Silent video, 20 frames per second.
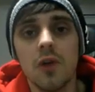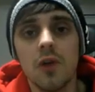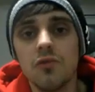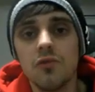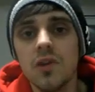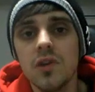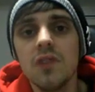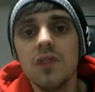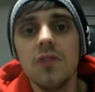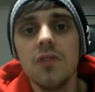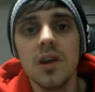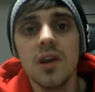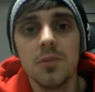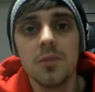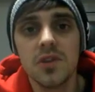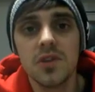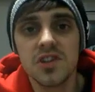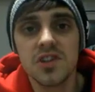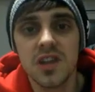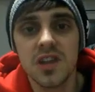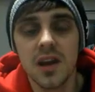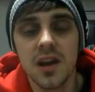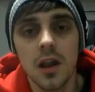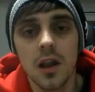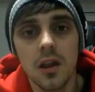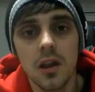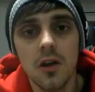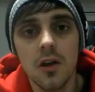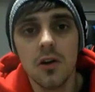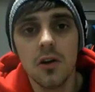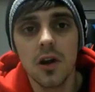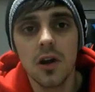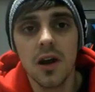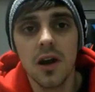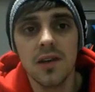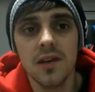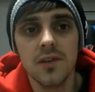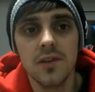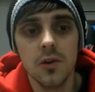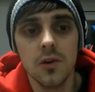I really, really appreciate a lot of
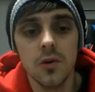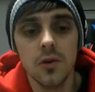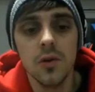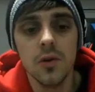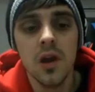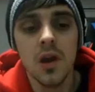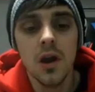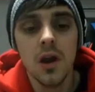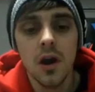guys who